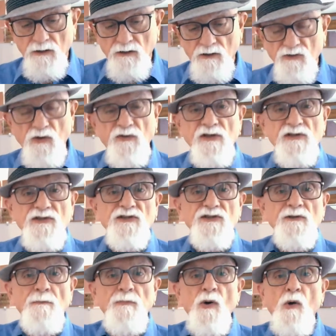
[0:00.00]
So this
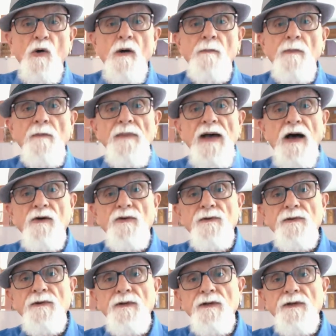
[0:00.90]
is a poem
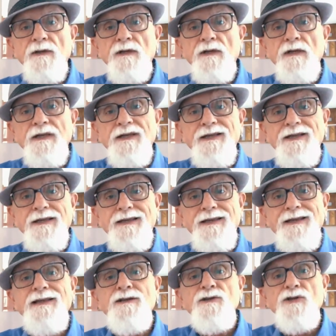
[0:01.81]
about
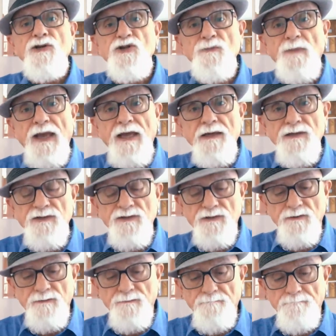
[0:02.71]
inner space.